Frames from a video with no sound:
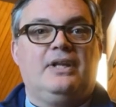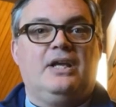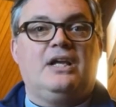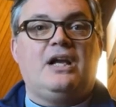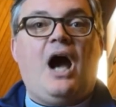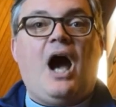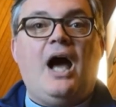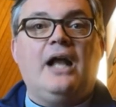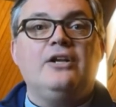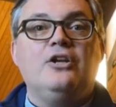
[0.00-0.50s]

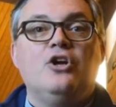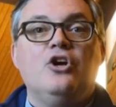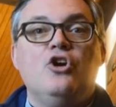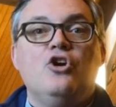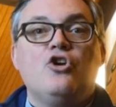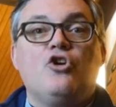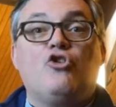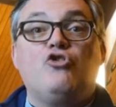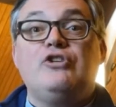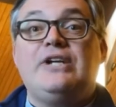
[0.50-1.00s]
God
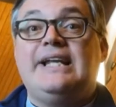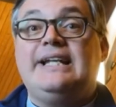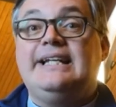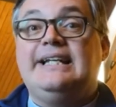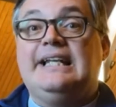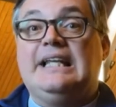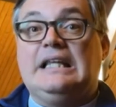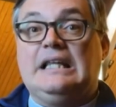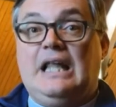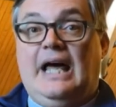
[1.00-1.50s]

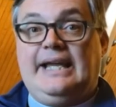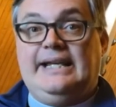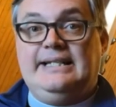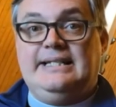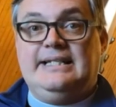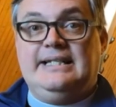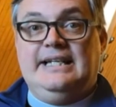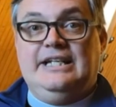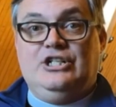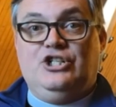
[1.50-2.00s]
created
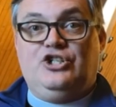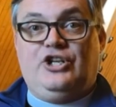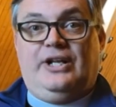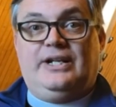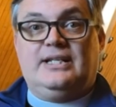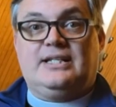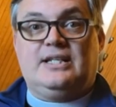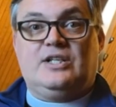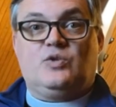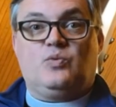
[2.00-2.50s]
light in
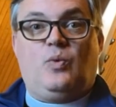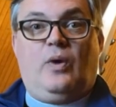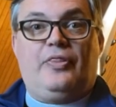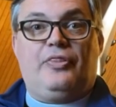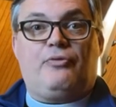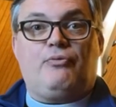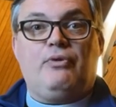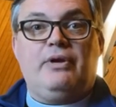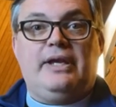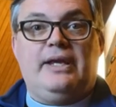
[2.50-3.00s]
Genesis
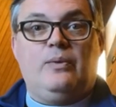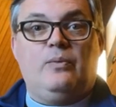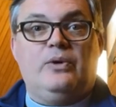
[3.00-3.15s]
1:3,